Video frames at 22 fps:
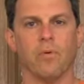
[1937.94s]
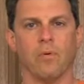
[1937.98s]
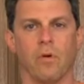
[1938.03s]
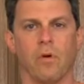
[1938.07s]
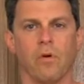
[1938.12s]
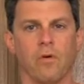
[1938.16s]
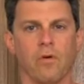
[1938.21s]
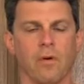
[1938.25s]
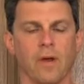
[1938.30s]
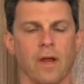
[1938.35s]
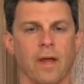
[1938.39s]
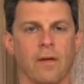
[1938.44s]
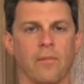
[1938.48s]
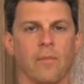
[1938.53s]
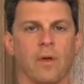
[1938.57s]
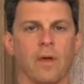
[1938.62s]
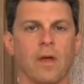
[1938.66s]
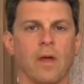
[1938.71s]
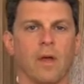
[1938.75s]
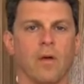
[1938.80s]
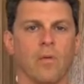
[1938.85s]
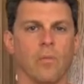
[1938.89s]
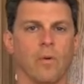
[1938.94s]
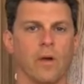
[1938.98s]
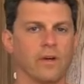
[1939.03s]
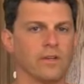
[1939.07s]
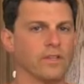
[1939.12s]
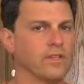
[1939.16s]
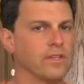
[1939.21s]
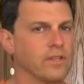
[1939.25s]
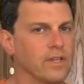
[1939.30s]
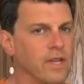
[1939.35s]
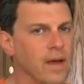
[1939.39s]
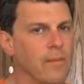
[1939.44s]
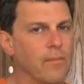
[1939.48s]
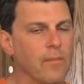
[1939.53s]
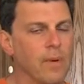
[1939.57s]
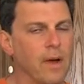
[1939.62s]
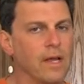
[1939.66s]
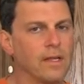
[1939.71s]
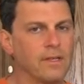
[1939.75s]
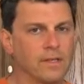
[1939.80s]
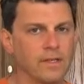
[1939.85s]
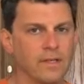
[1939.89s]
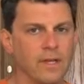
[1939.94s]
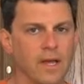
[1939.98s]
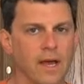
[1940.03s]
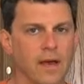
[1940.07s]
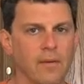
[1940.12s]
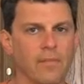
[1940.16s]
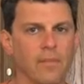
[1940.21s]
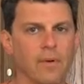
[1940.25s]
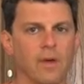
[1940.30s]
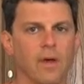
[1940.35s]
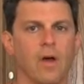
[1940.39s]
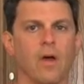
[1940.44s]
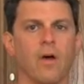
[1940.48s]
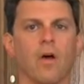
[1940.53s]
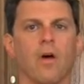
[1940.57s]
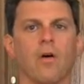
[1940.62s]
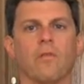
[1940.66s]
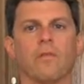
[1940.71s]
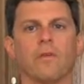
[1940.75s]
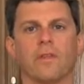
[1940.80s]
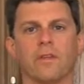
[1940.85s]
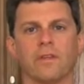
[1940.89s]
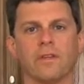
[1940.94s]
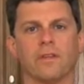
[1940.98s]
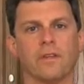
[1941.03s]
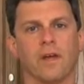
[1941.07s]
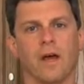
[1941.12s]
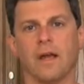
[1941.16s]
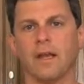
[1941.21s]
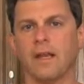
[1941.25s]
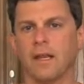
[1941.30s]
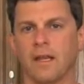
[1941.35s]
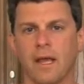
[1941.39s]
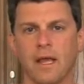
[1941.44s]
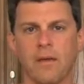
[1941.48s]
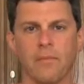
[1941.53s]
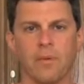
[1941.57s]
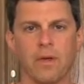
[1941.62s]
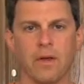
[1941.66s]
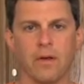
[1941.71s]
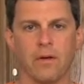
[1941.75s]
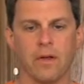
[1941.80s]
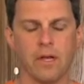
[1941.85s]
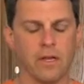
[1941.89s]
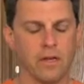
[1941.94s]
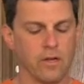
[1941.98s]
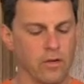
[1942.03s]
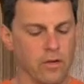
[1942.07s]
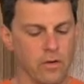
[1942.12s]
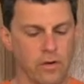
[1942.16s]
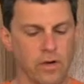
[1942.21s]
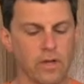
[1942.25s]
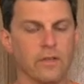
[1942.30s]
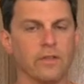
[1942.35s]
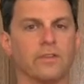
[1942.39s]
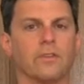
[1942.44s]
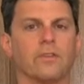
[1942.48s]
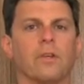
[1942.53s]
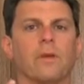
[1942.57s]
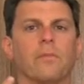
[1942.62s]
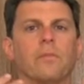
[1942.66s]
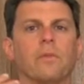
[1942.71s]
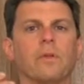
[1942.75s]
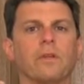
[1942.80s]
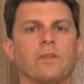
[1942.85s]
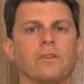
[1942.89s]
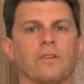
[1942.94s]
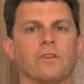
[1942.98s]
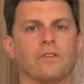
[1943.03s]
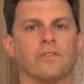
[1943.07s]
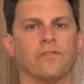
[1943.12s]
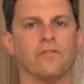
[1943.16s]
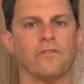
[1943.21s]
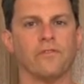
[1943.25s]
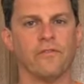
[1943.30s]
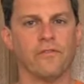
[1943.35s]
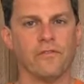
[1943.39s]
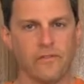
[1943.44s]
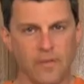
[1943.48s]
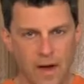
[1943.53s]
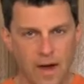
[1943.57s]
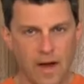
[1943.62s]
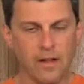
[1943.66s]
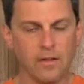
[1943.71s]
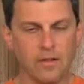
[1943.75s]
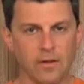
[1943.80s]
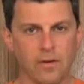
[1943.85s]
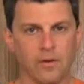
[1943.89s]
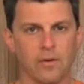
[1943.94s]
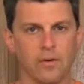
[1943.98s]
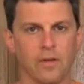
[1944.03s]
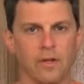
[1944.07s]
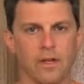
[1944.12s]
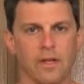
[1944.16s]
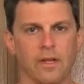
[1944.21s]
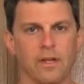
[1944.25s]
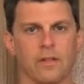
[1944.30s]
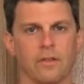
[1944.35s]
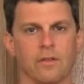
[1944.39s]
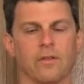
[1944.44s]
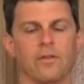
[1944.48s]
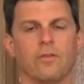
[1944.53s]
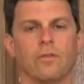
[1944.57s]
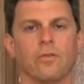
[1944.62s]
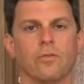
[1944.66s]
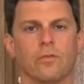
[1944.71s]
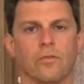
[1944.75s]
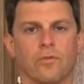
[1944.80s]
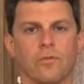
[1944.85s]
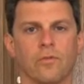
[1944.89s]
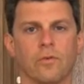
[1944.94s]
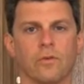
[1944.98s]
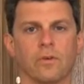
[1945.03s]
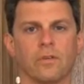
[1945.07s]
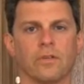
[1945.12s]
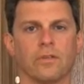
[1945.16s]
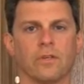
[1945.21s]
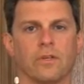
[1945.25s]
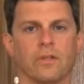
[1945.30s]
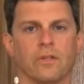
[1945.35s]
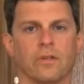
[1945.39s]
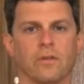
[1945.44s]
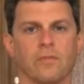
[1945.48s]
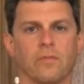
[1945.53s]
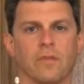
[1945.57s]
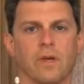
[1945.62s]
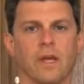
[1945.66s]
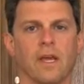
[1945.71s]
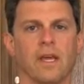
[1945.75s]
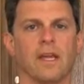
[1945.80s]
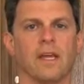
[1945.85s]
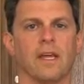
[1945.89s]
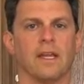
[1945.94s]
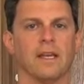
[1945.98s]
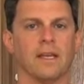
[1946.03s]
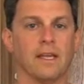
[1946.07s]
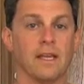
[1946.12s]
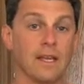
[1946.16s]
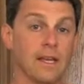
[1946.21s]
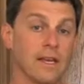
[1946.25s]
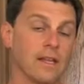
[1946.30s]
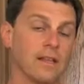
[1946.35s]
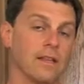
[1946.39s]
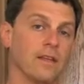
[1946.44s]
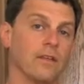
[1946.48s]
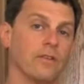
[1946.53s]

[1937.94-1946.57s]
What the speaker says: program where step by step over this 90-day period, you can simply just follow the Nutriforce system in getting